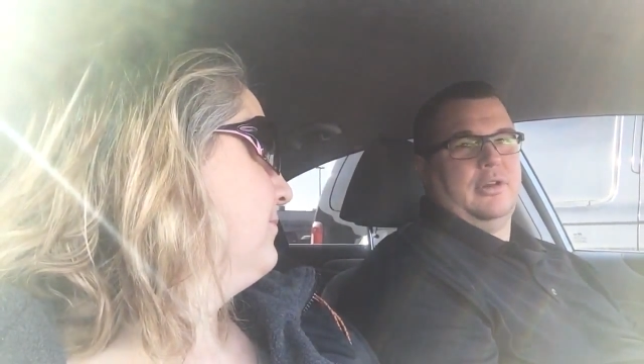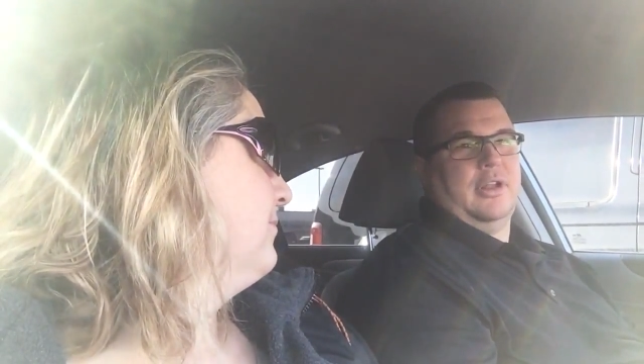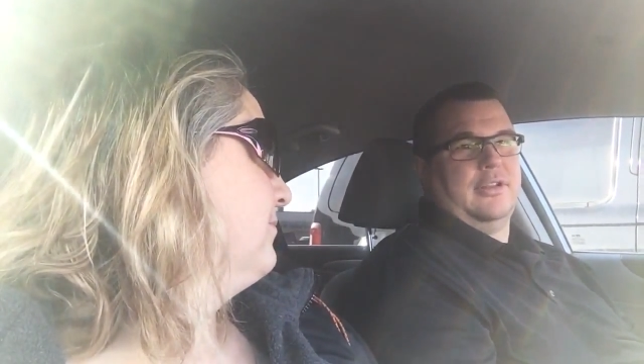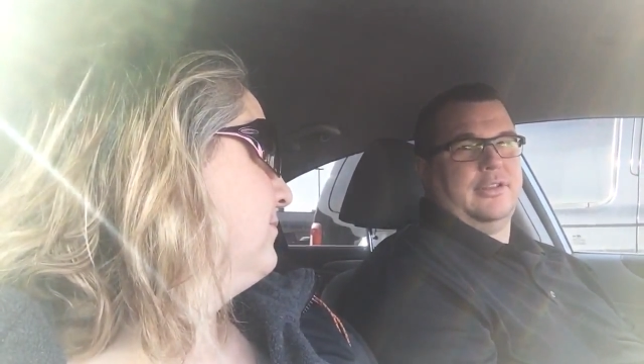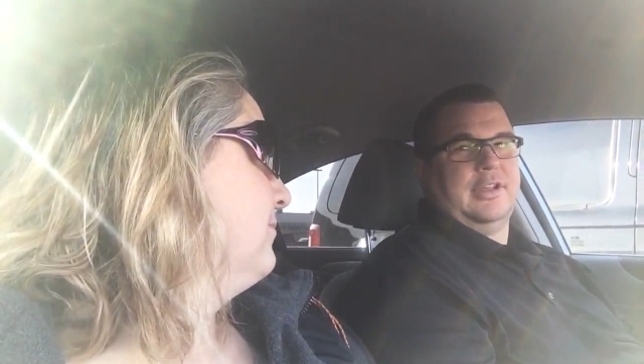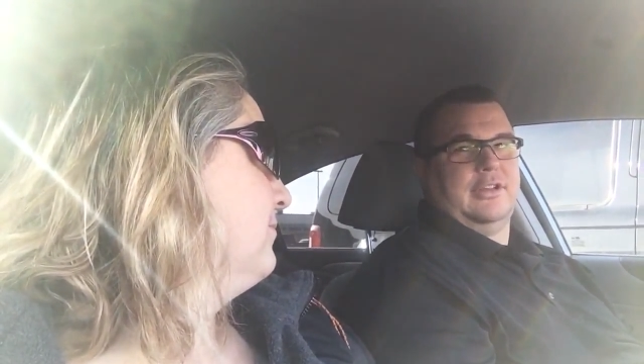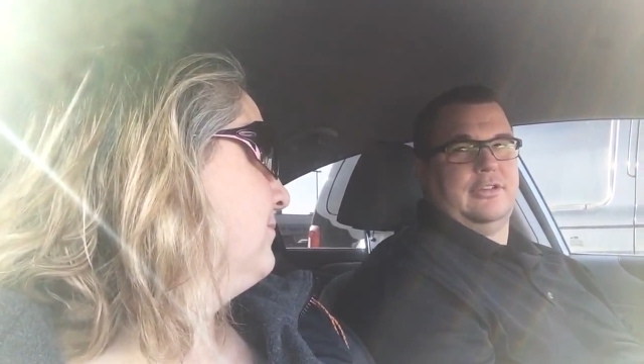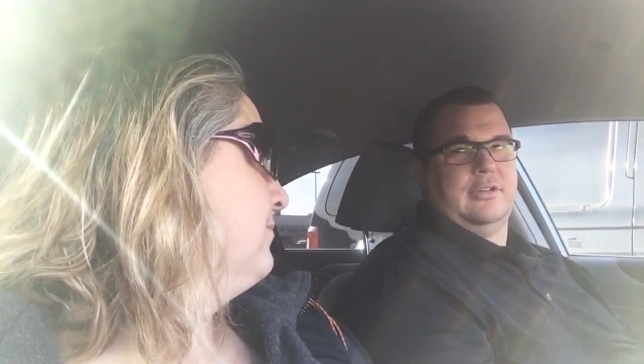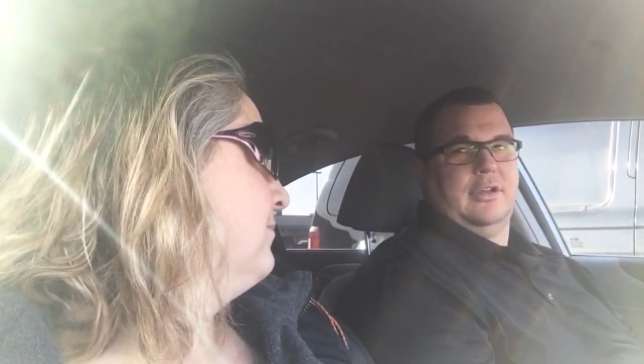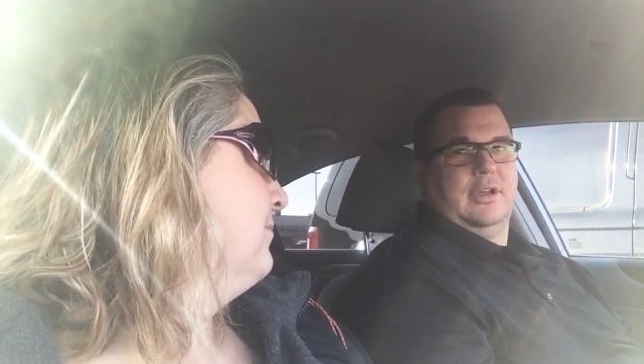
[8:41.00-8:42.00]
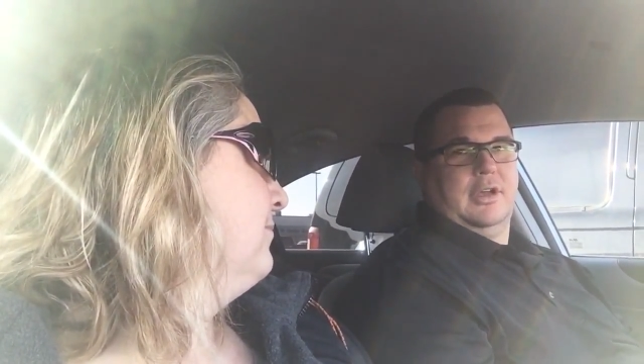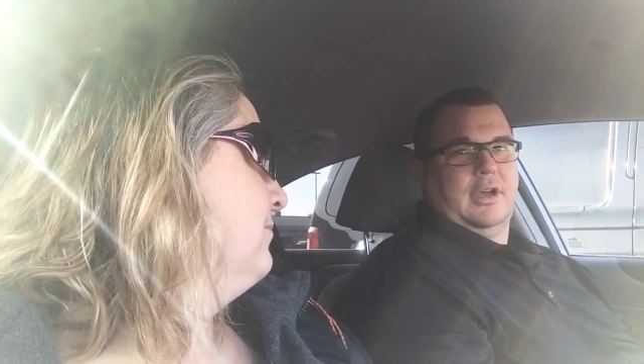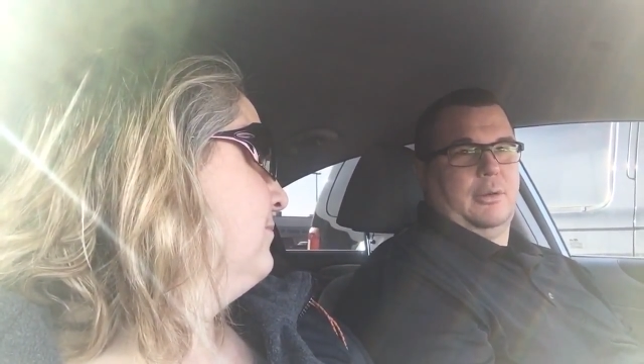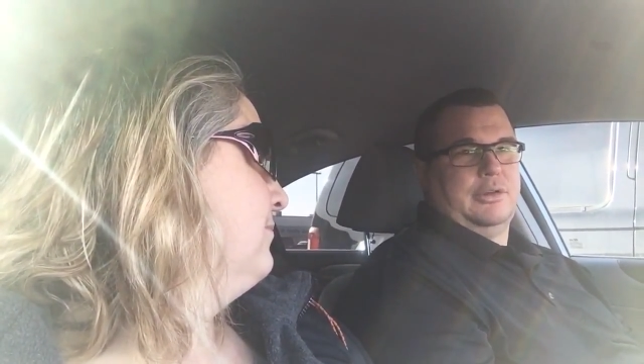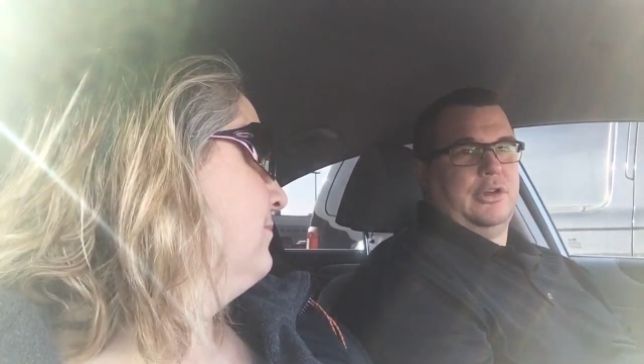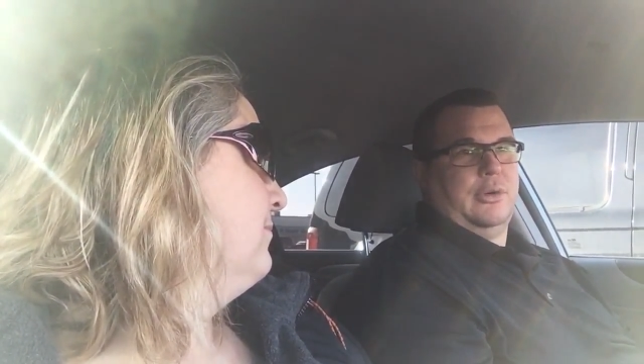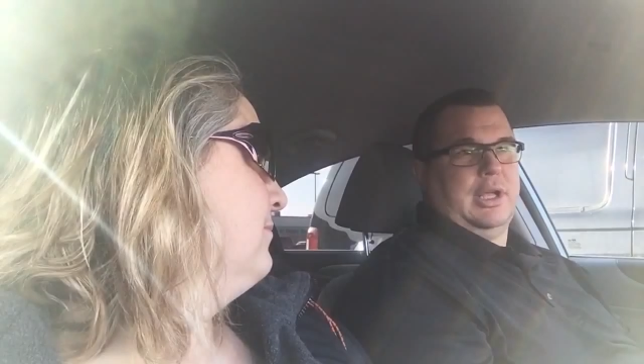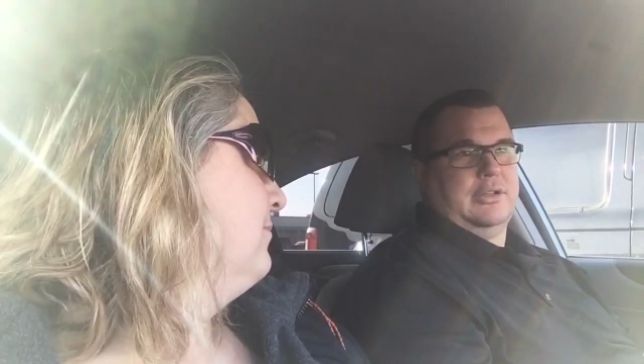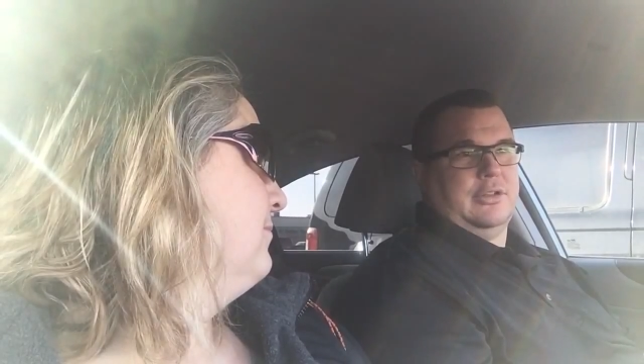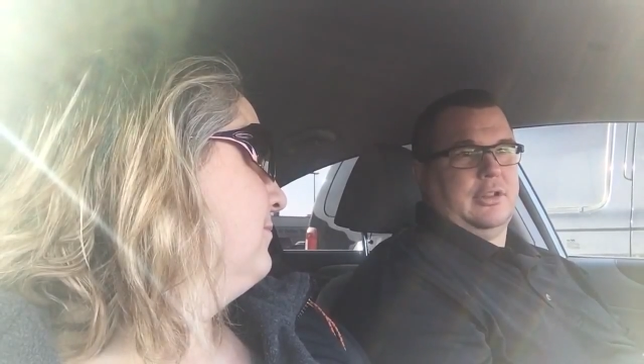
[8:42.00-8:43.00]
one other thing is, I would
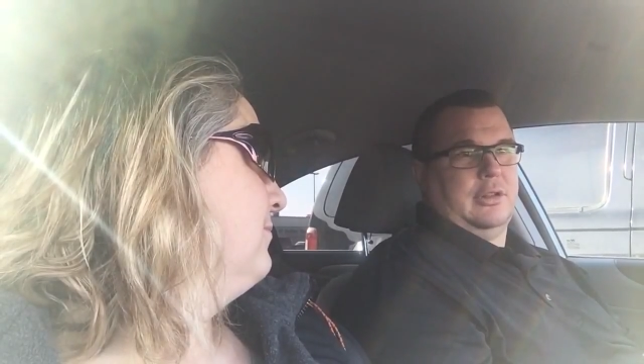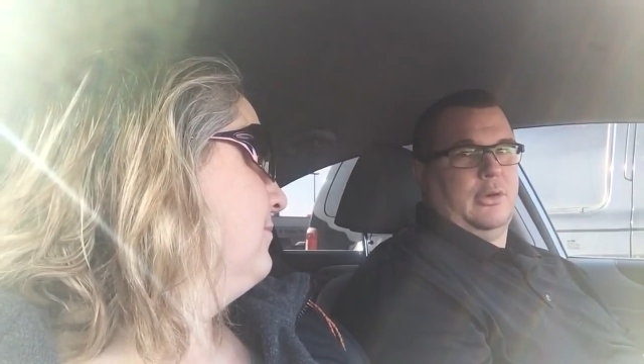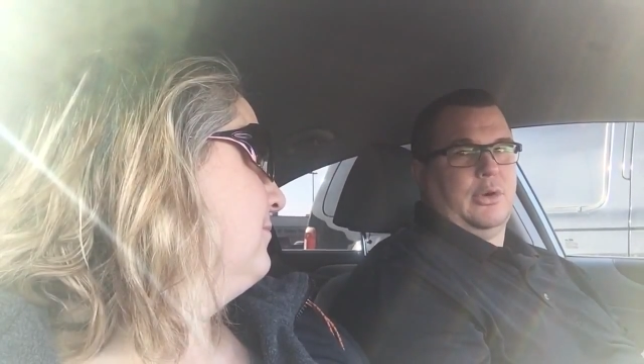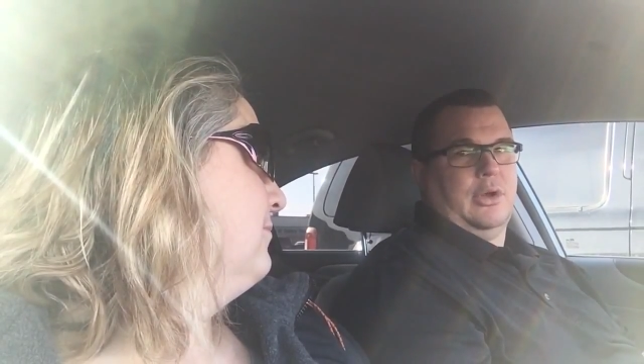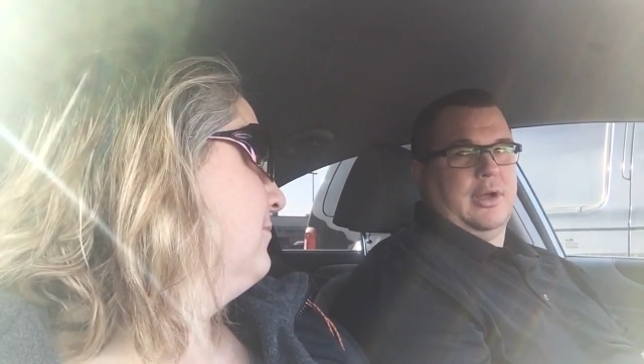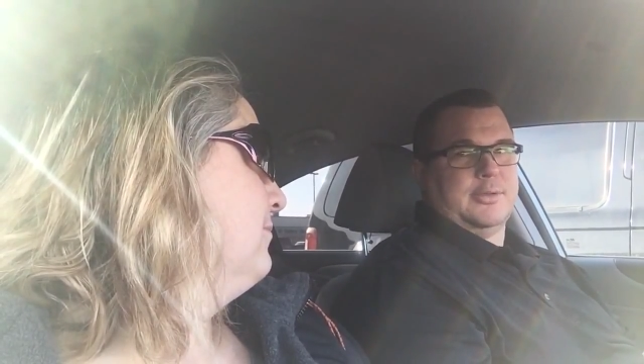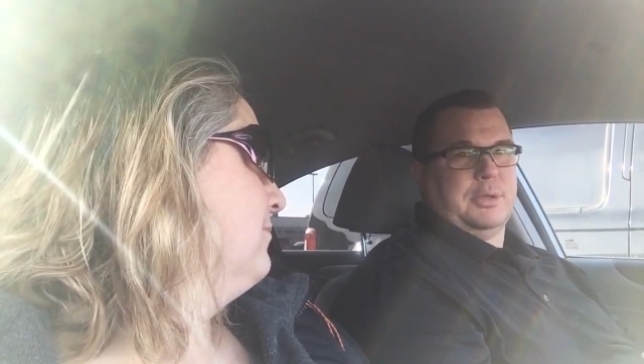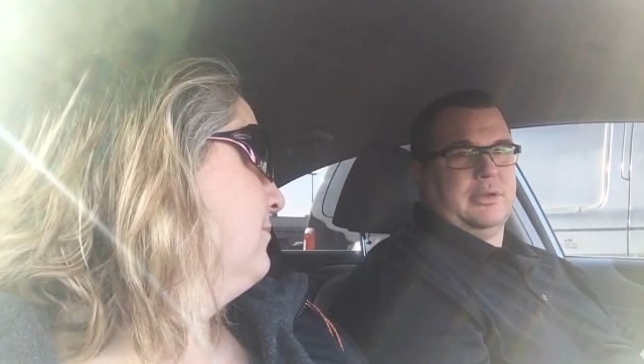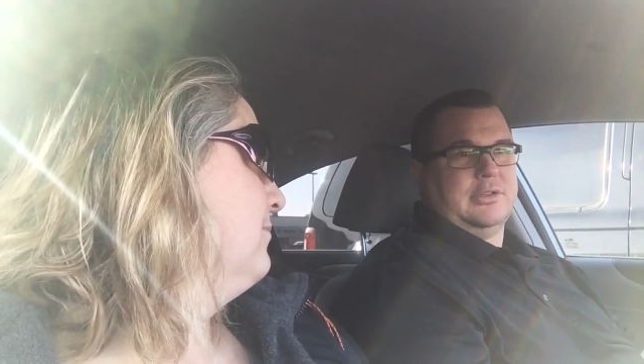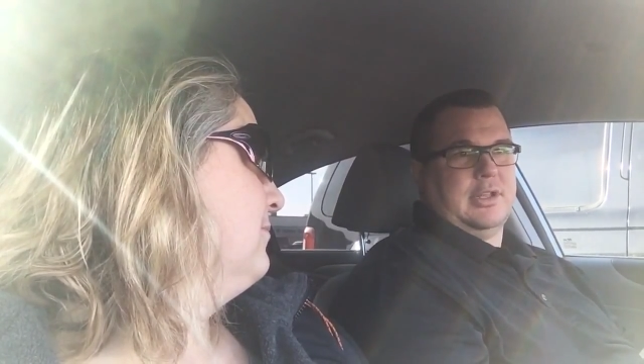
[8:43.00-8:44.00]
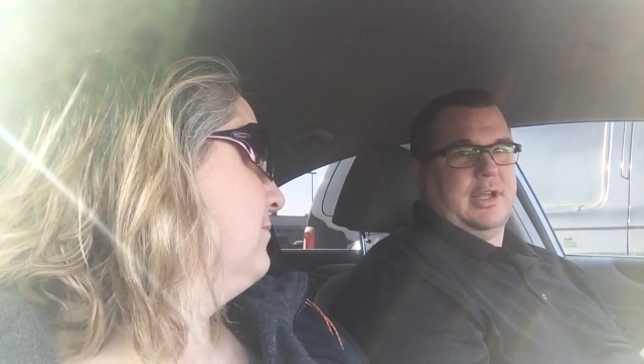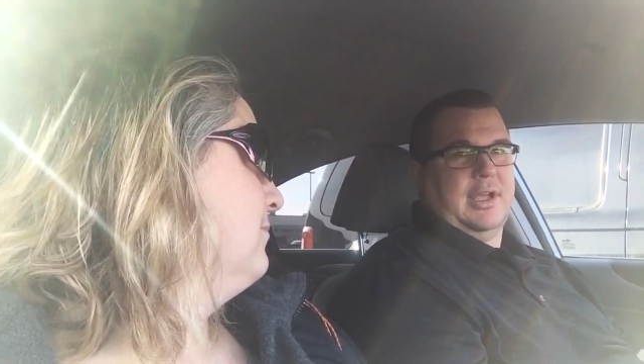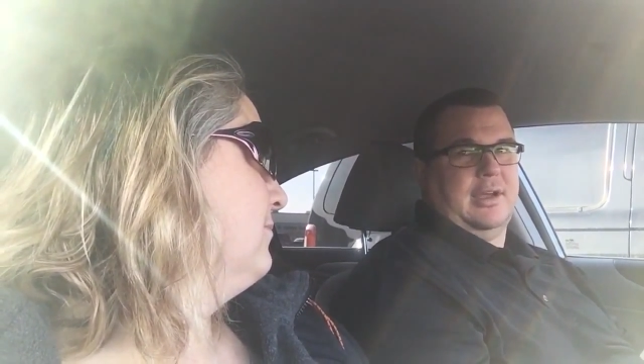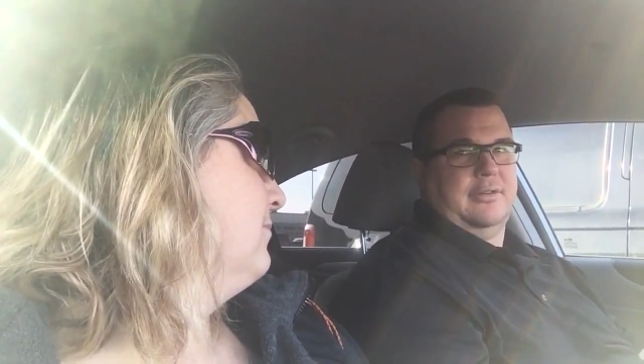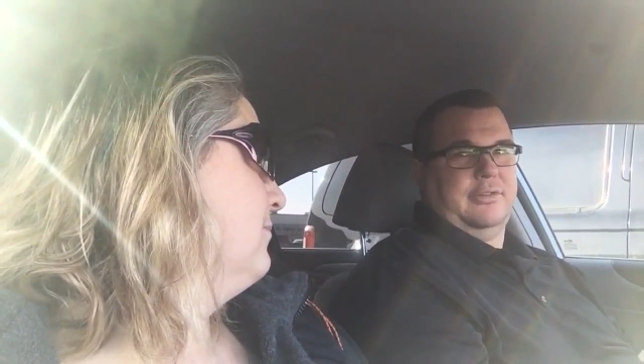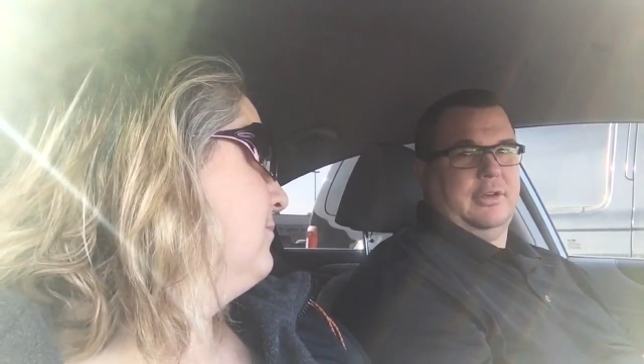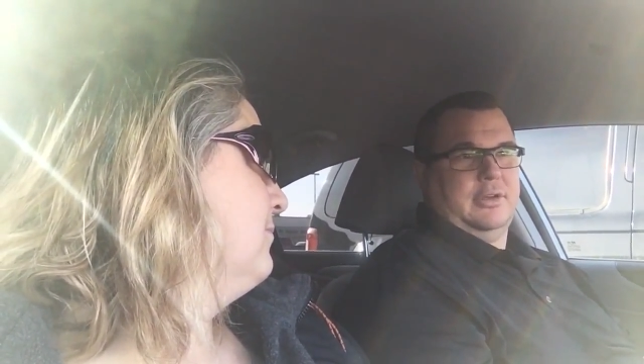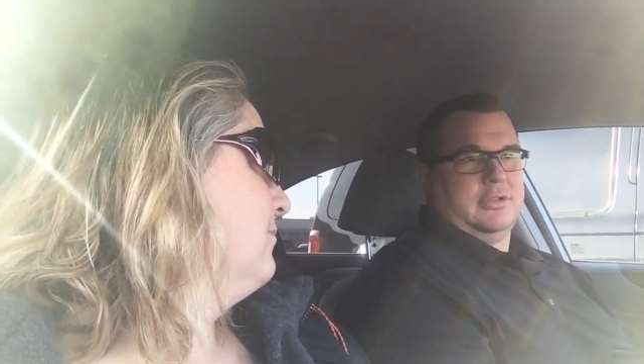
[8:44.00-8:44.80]
donate to the local hospitals that I have,